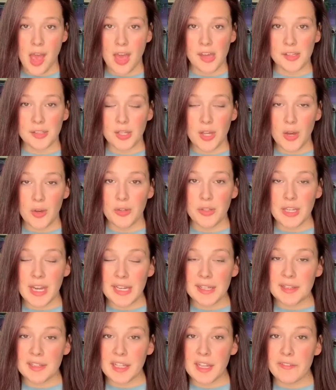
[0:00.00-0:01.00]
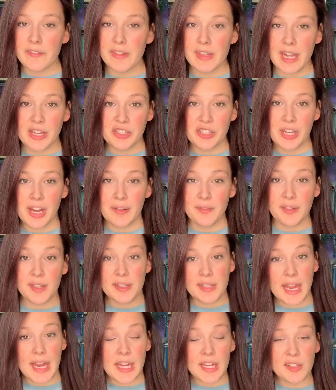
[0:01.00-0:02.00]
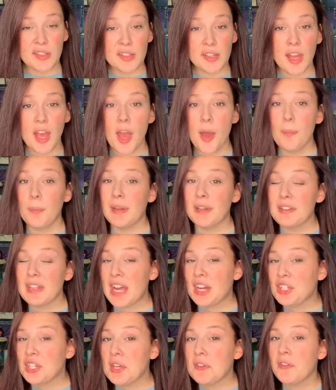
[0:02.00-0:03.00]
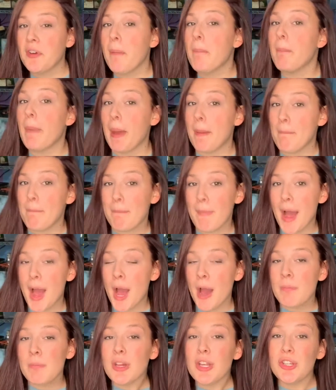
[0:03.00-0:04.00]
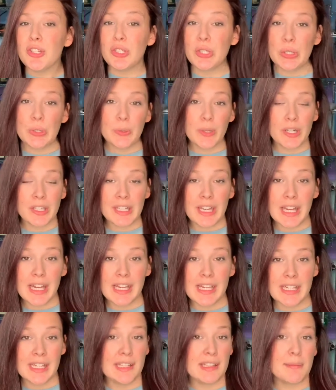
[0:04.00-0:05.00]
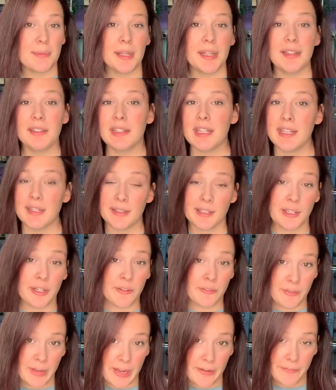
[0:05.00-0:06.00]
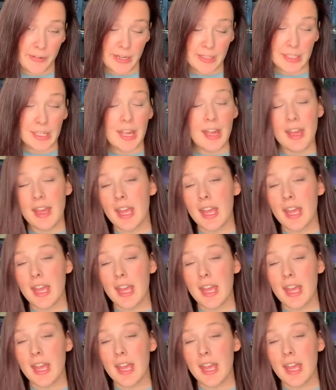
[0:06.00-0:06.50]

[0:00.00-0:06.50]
So the next gift is actually downstairs, but it's actually from my mom to Arcadius because he is her favorite.